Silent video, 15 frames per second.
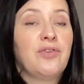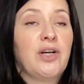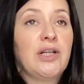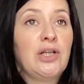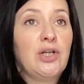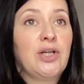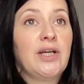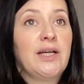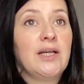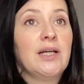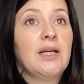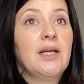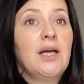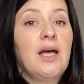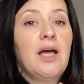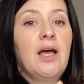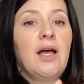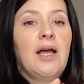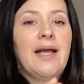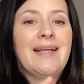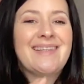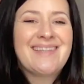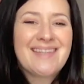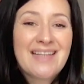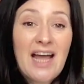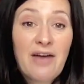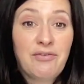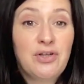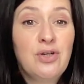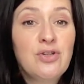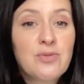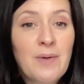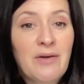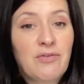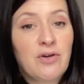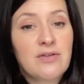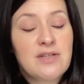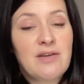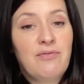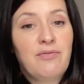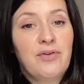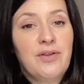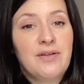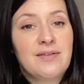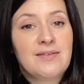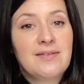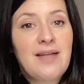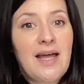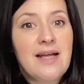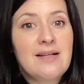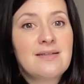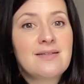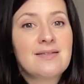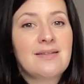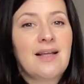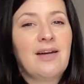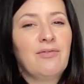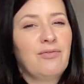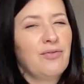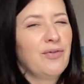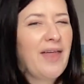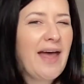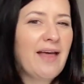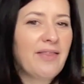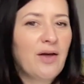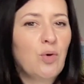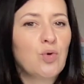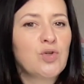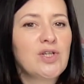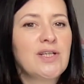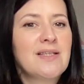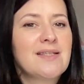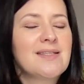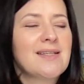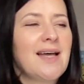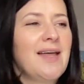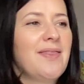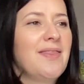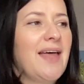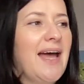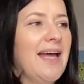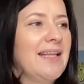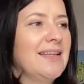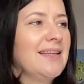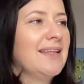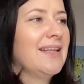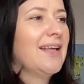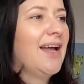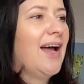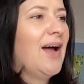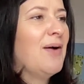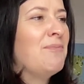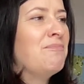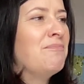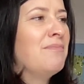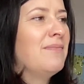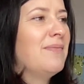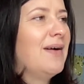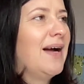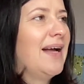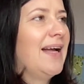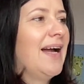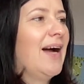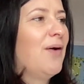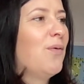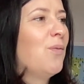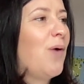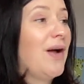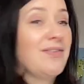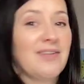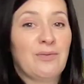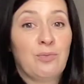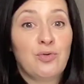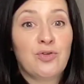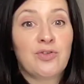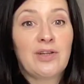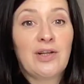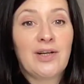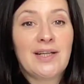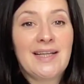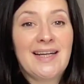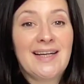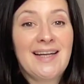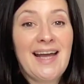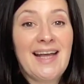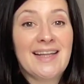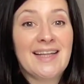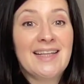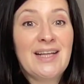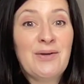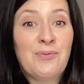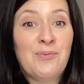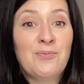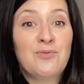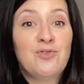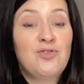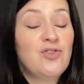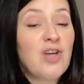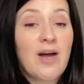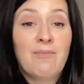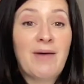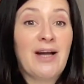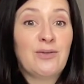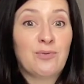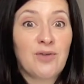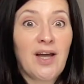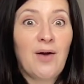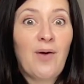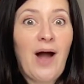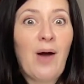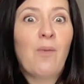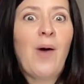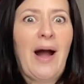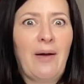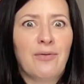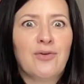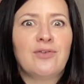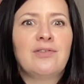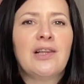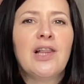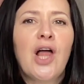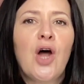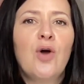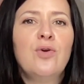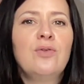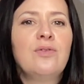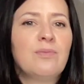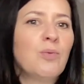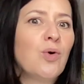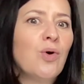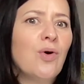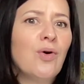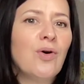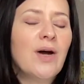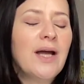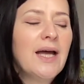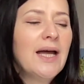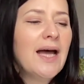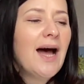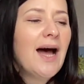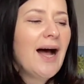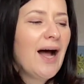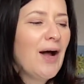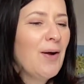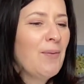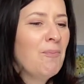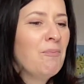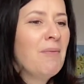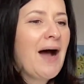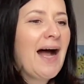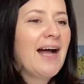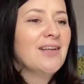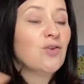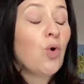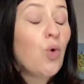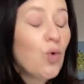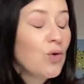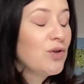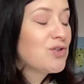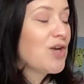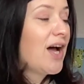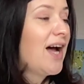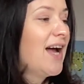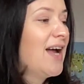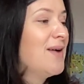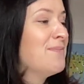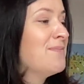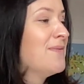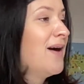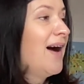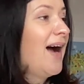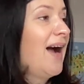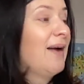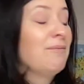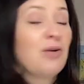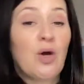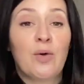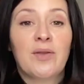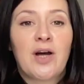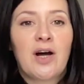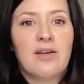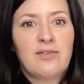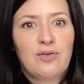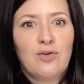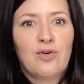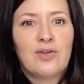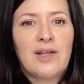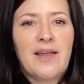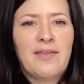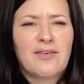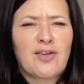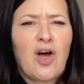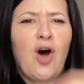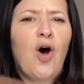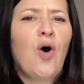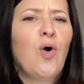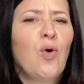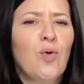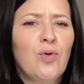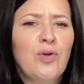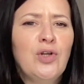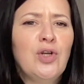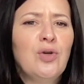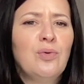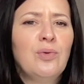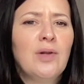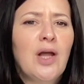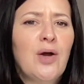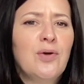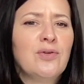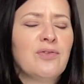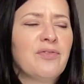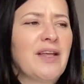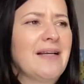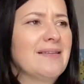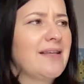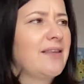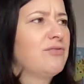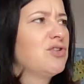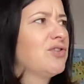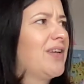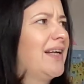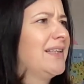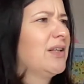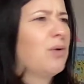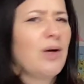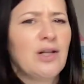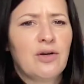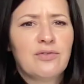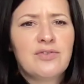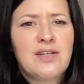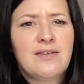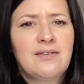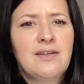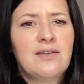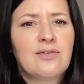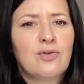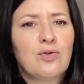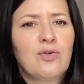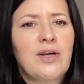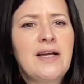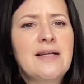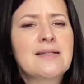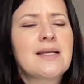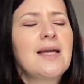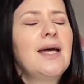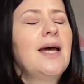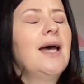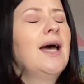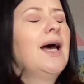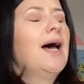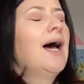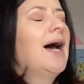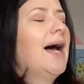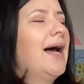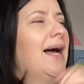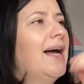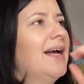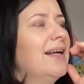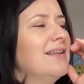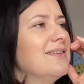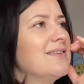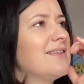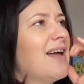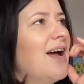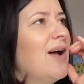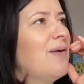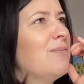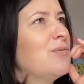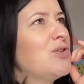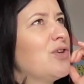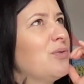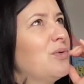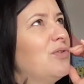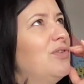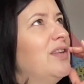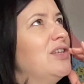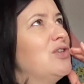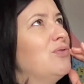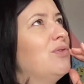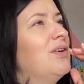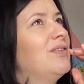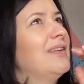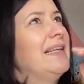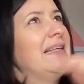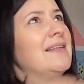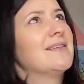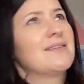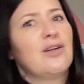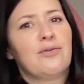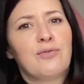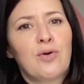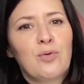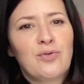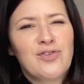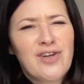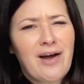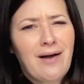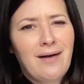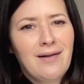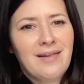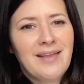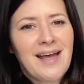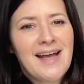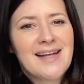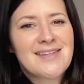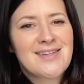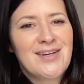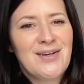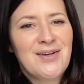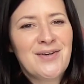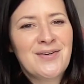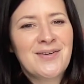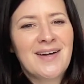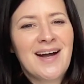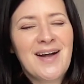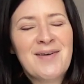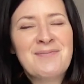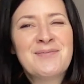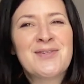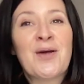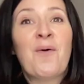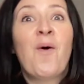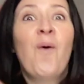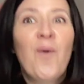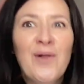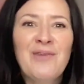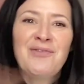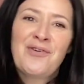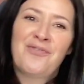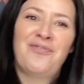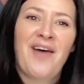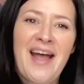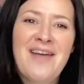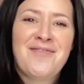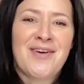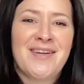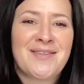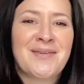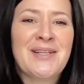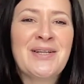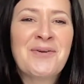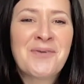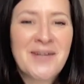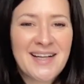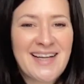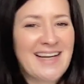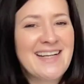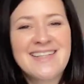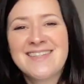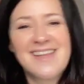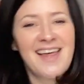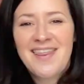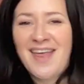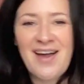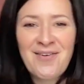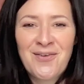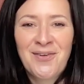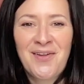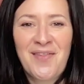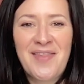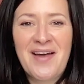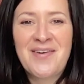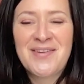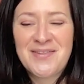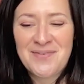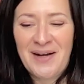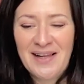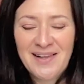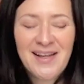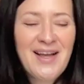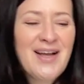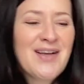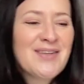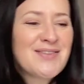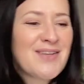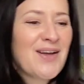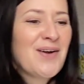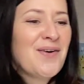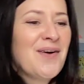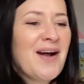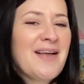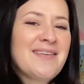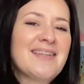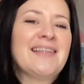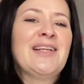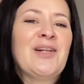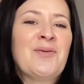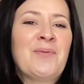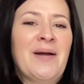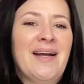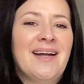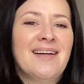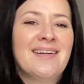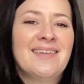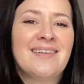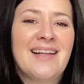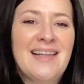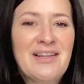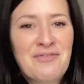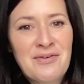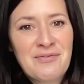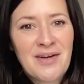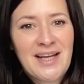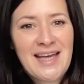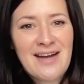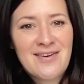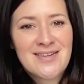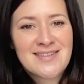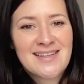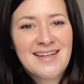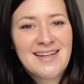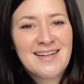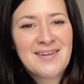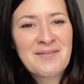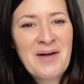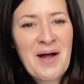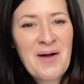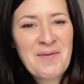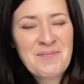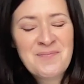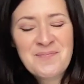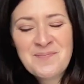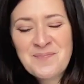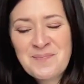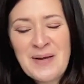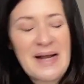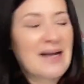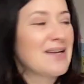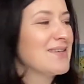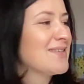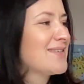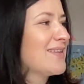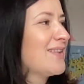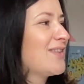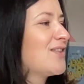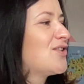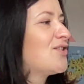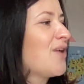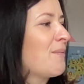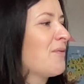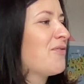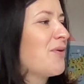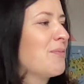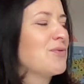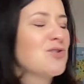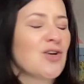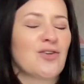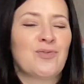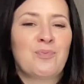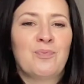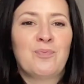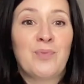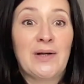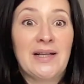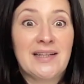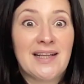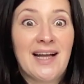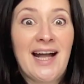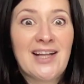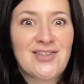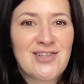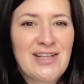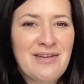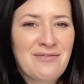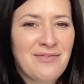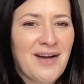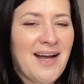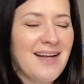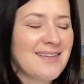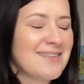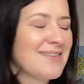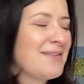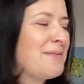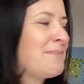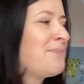started looking, it didn't have a huge amount of content for the States, like for that audience. And then I said, well, just look at it again. And he turned around and was like, oh, wow, there's loads more. And all the time I go on the card store and like there's a whole new load of things. Like they've just added quite a lot of Disney stories. And which other ones did they do recently? There's a lot of Roald Dahl there too. So all of your favourites when you were a kid, like they're all on there as well. So it's a little bit like living vicariously because some of them are just brilliant. Actually, in fact,